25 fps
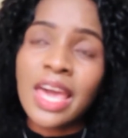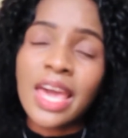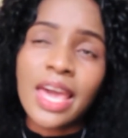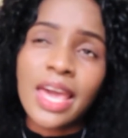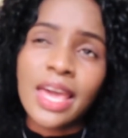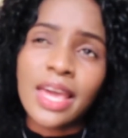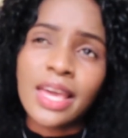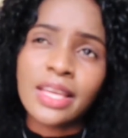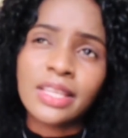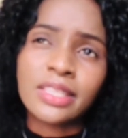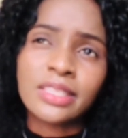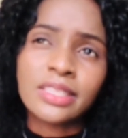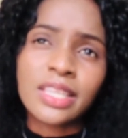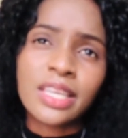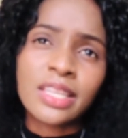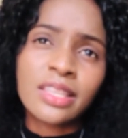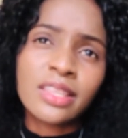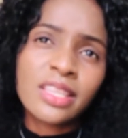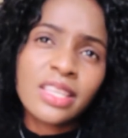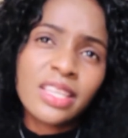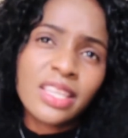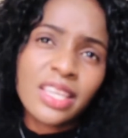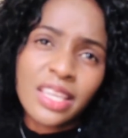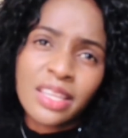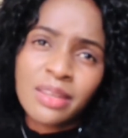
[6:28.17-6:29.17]
and I
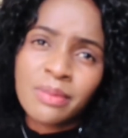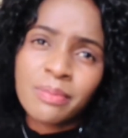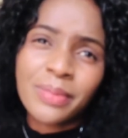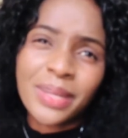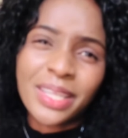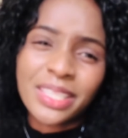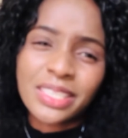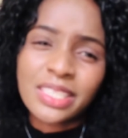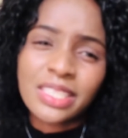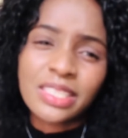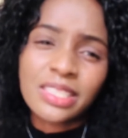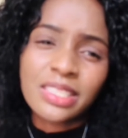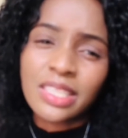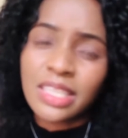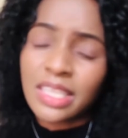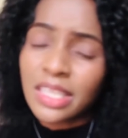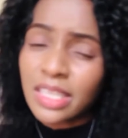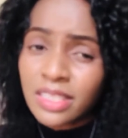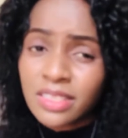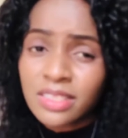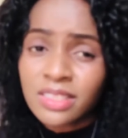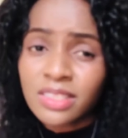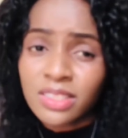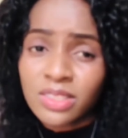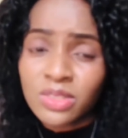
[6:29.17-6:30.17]
think Innbucks is the
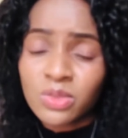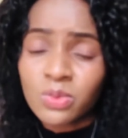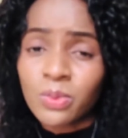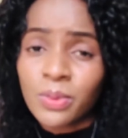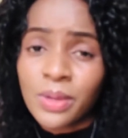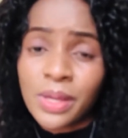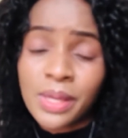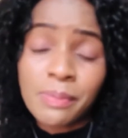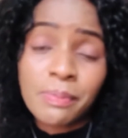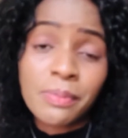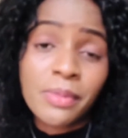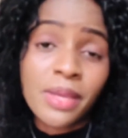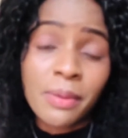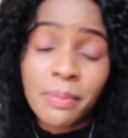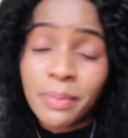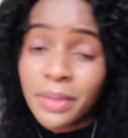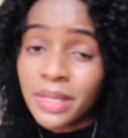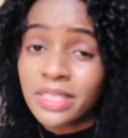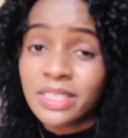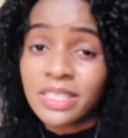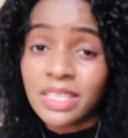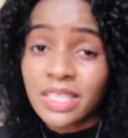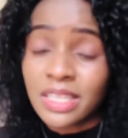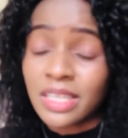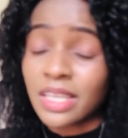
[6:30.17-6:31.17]
easiest way a
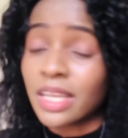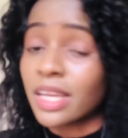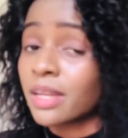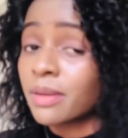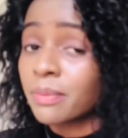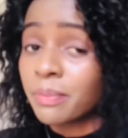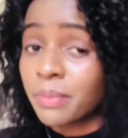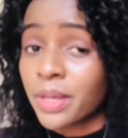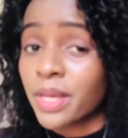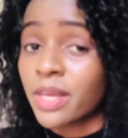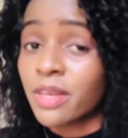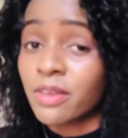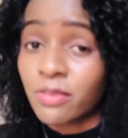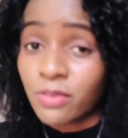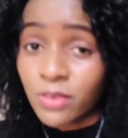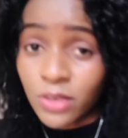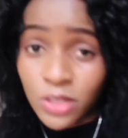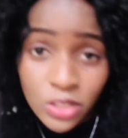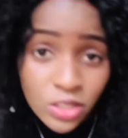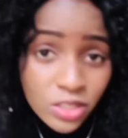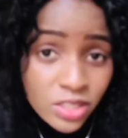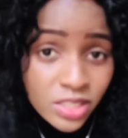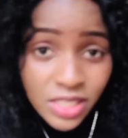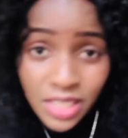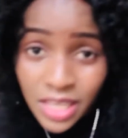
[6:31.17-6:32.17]
person can pay for
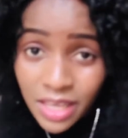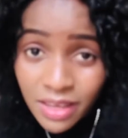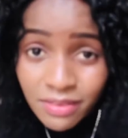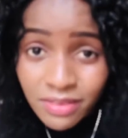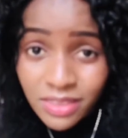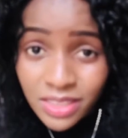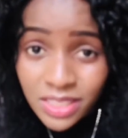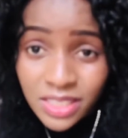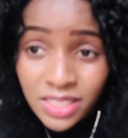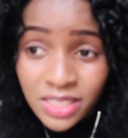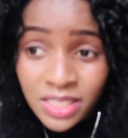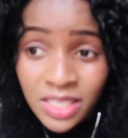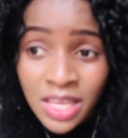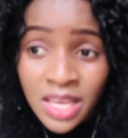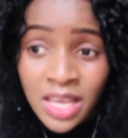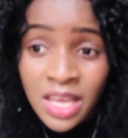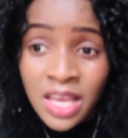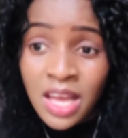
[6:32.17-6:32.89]
a service